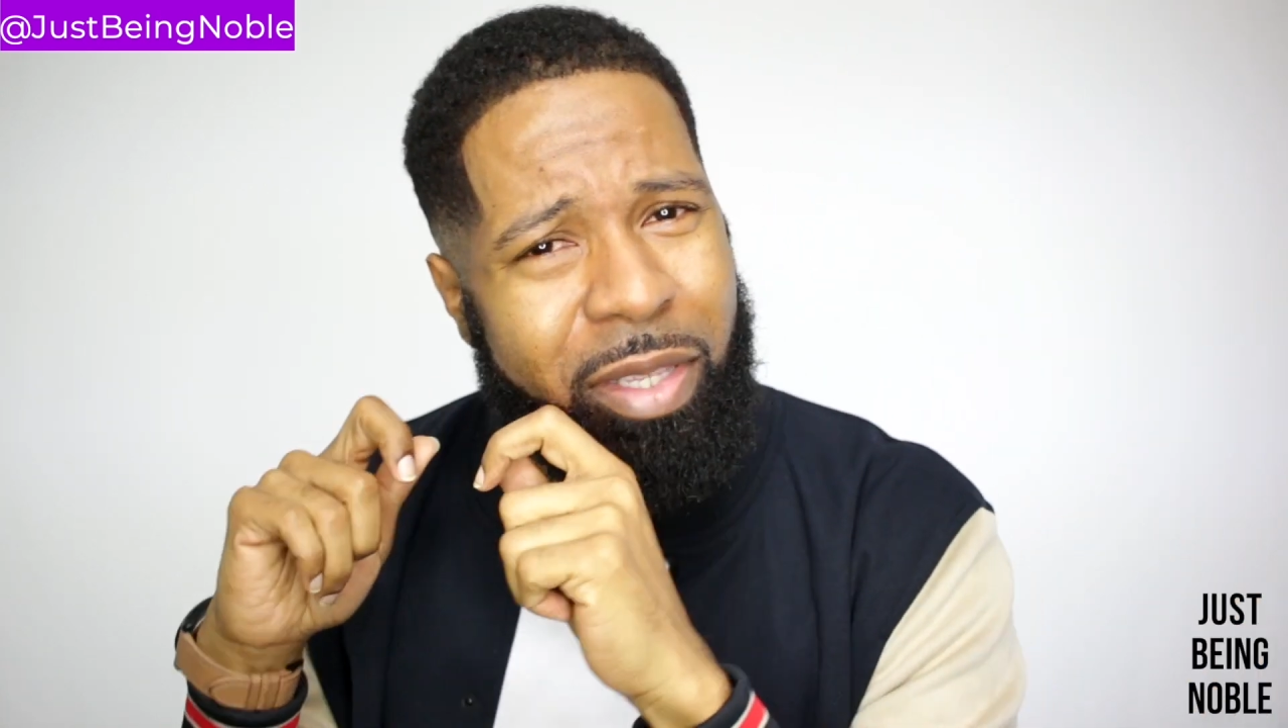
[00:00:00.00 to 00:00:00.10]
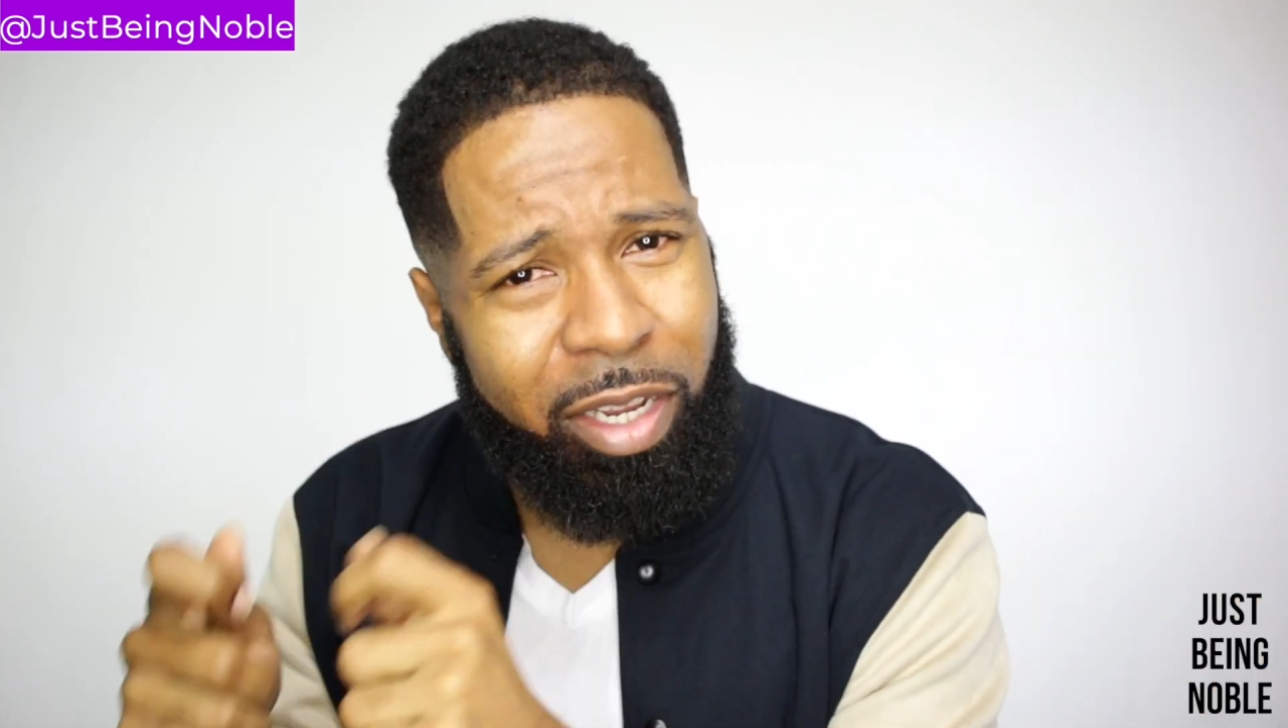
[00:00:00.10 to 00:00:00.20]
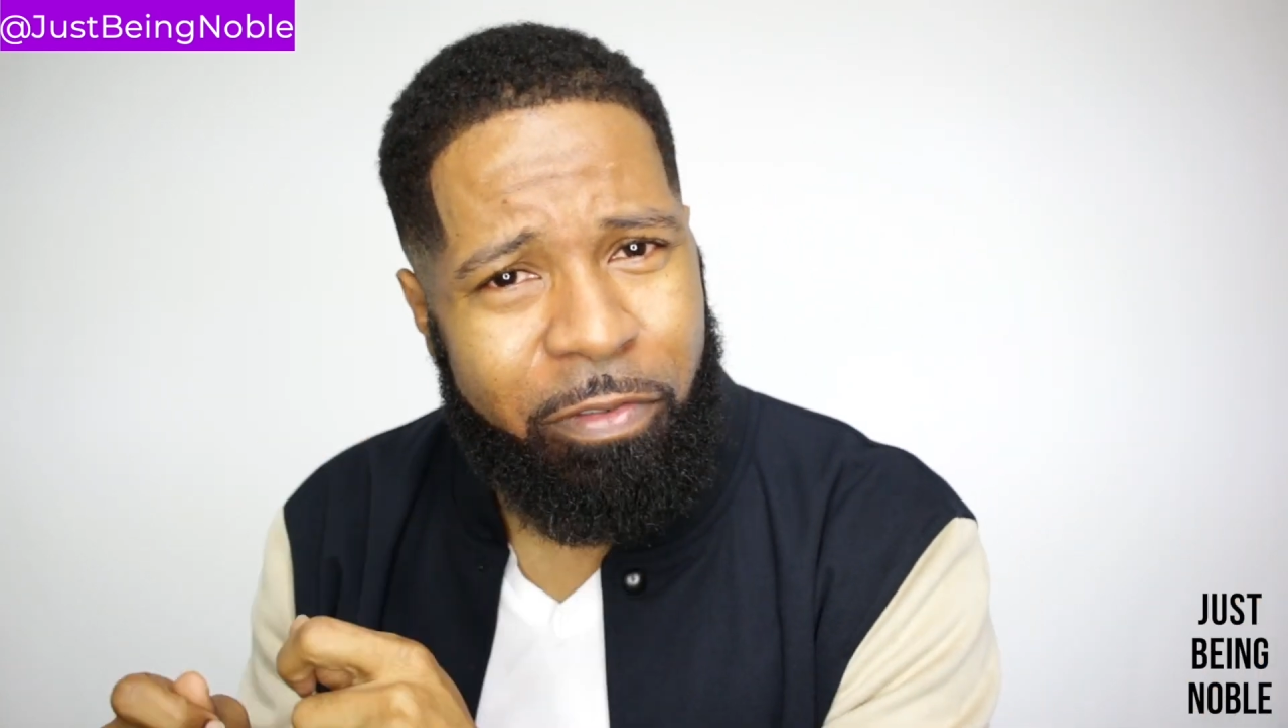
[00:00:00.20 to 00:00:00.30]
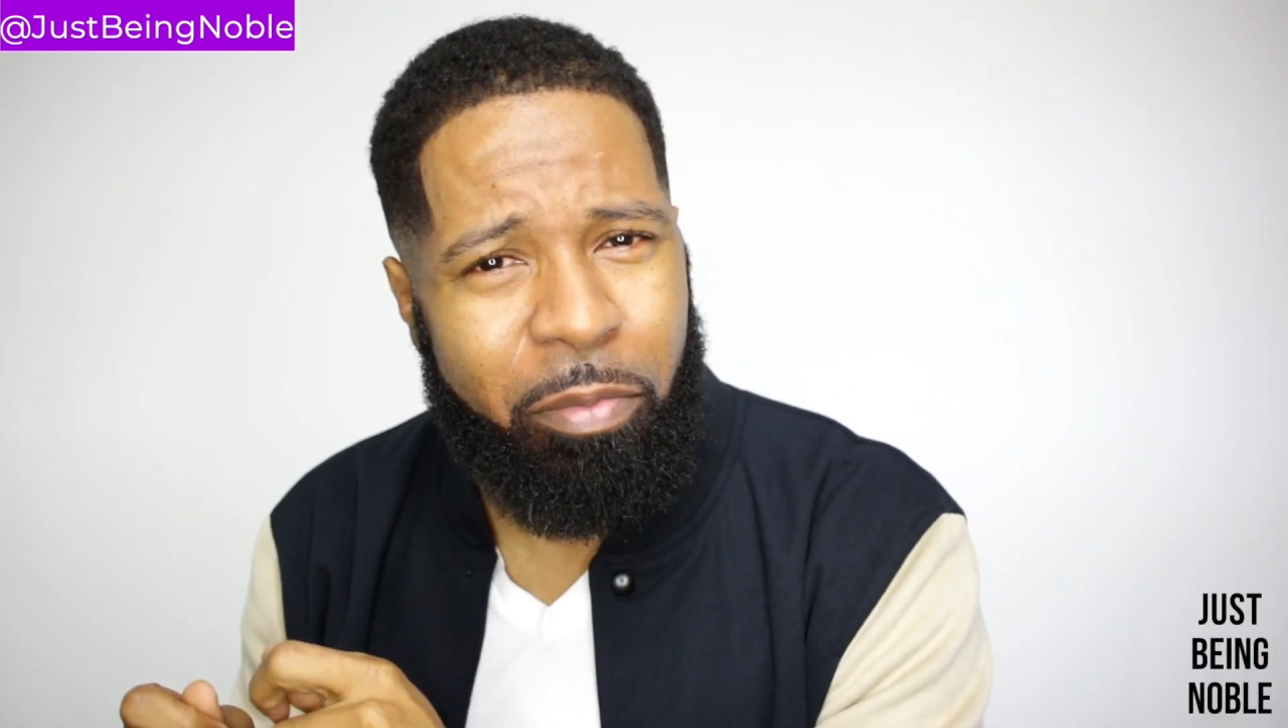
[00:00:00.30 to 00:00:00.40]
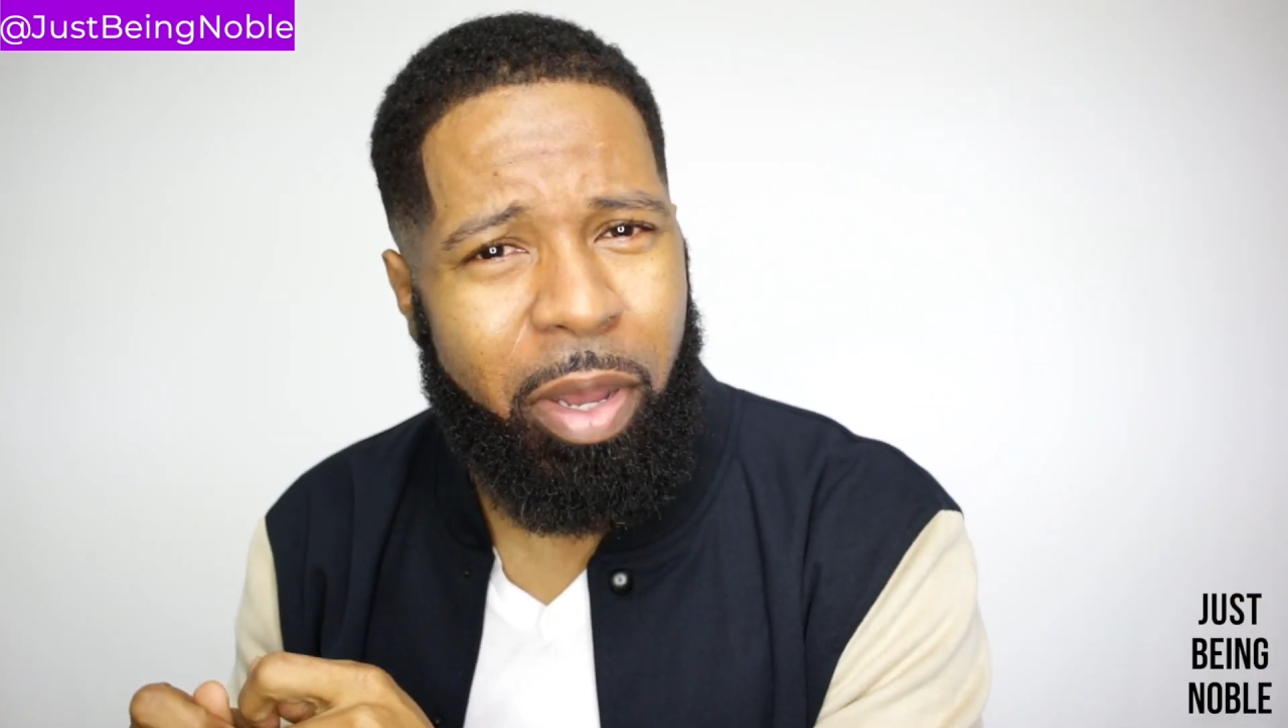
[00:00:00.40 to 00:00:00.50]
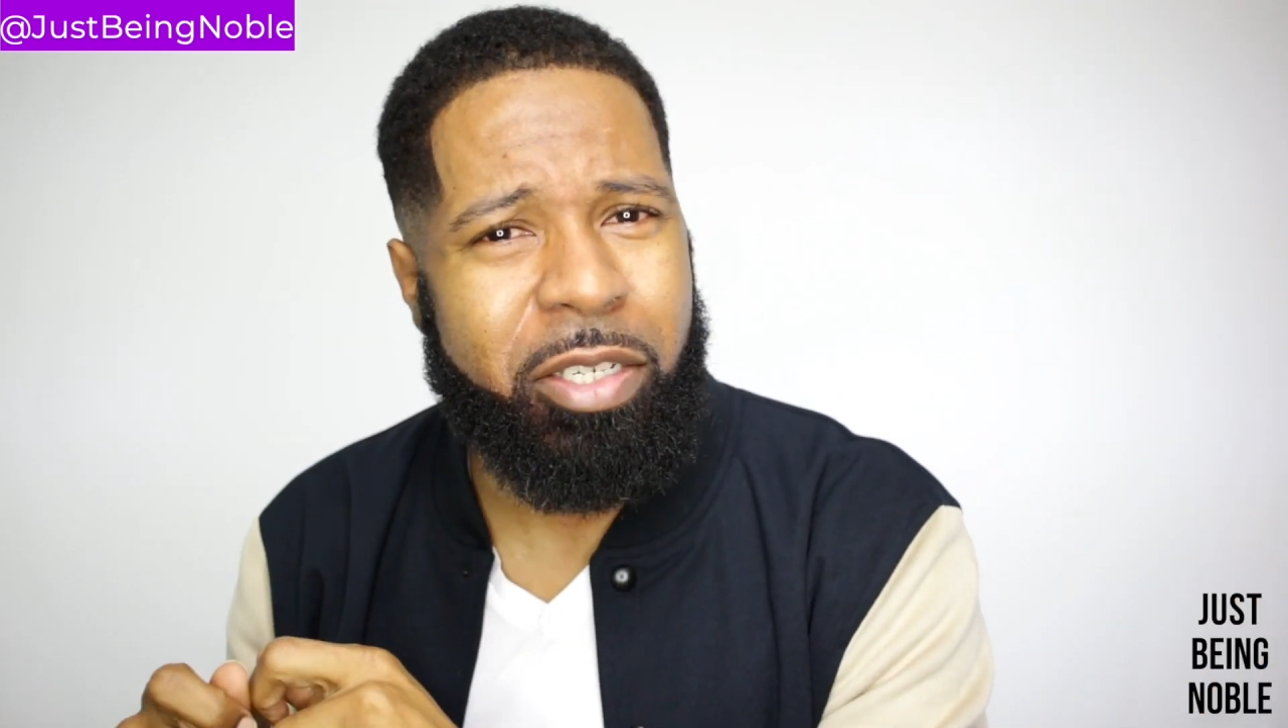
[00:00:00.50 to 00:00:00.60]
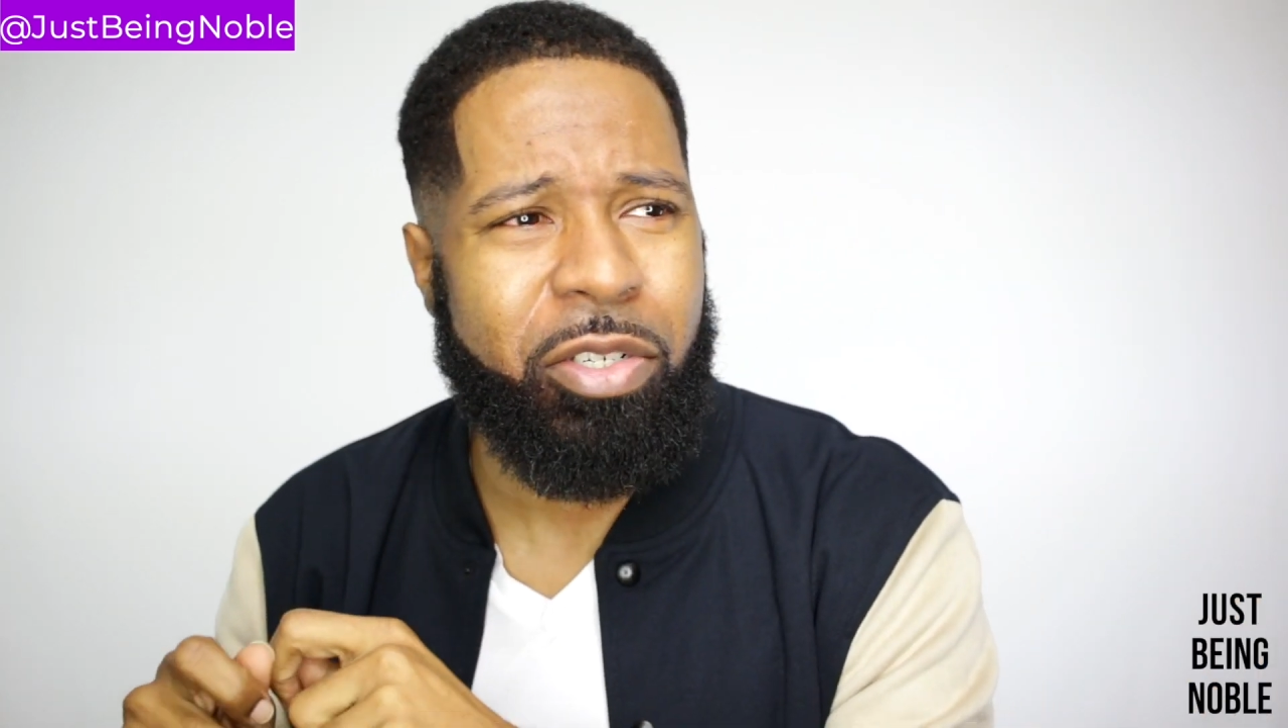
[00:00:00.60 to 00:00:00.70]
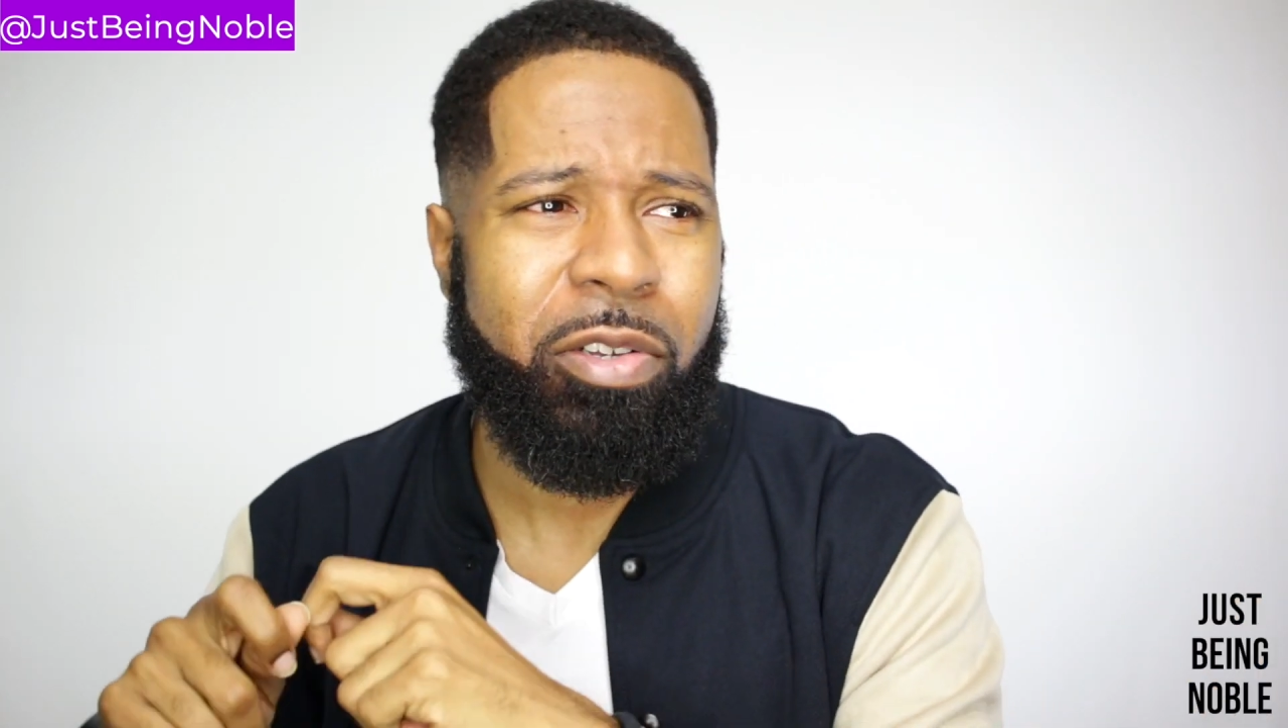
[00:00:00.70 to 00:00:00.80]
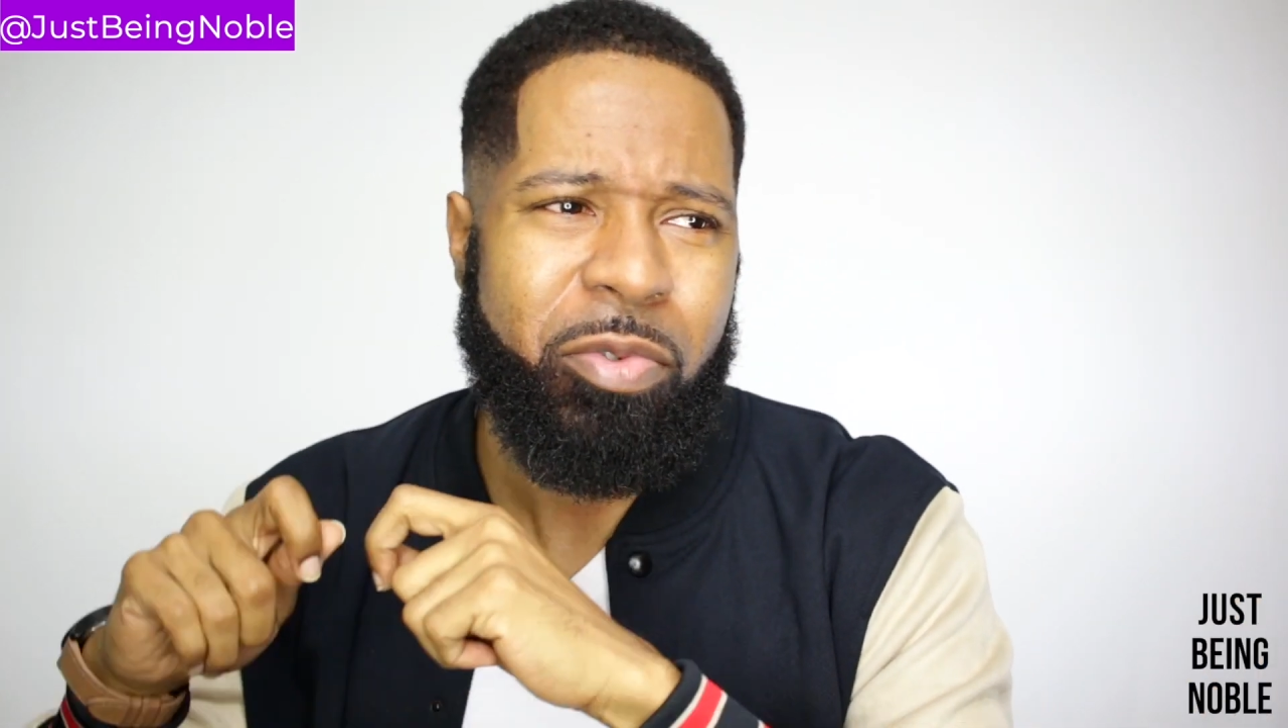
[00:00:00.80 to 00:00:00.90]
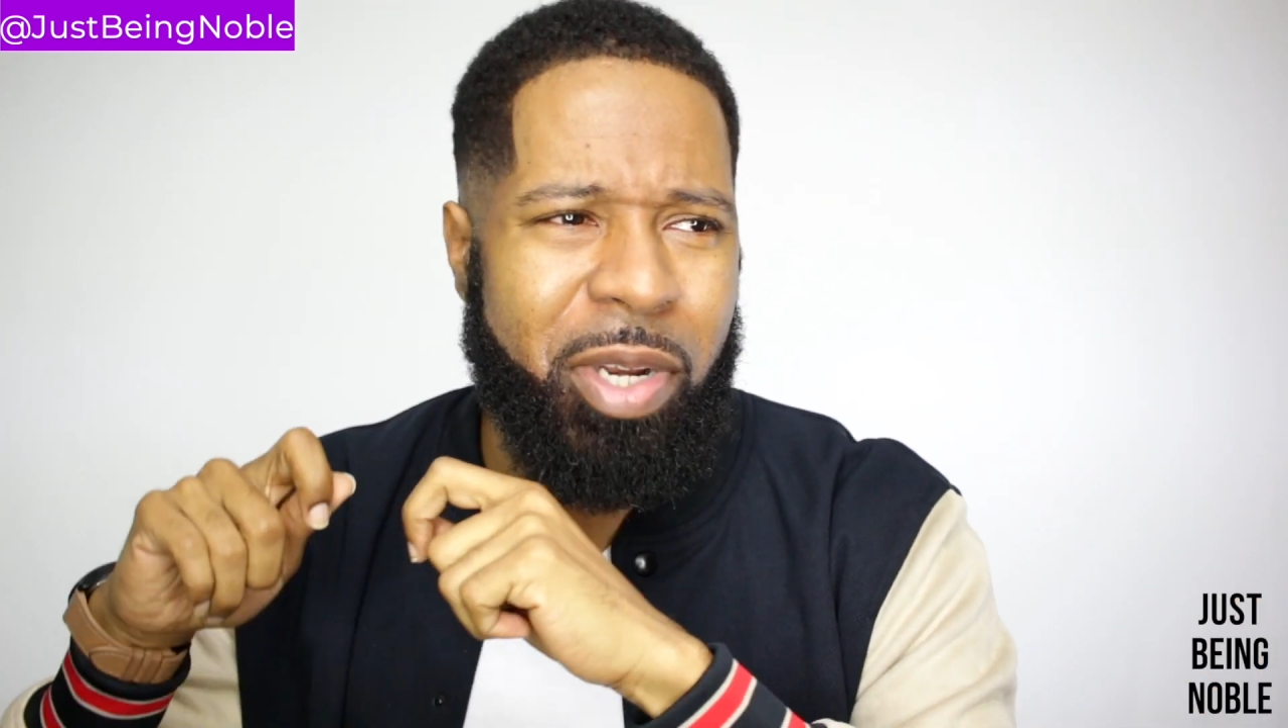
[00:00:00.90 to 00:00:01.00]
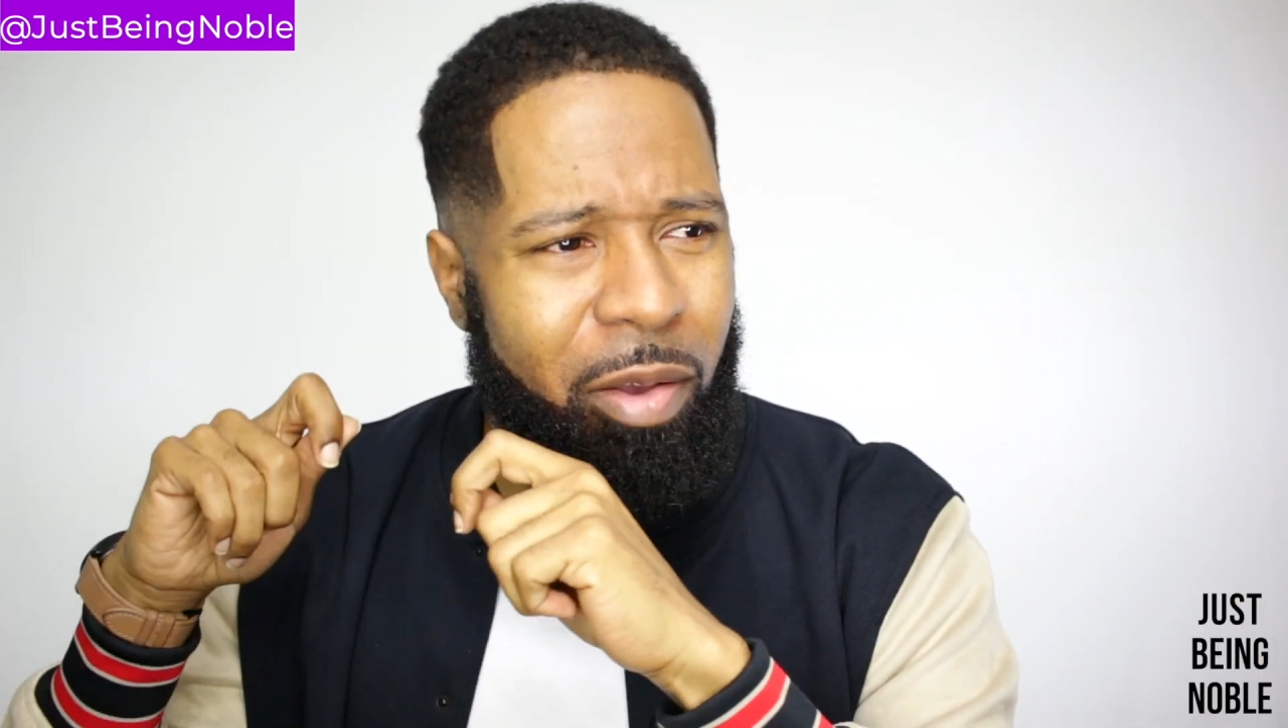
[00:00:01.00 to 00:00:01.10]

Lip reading: there for my children.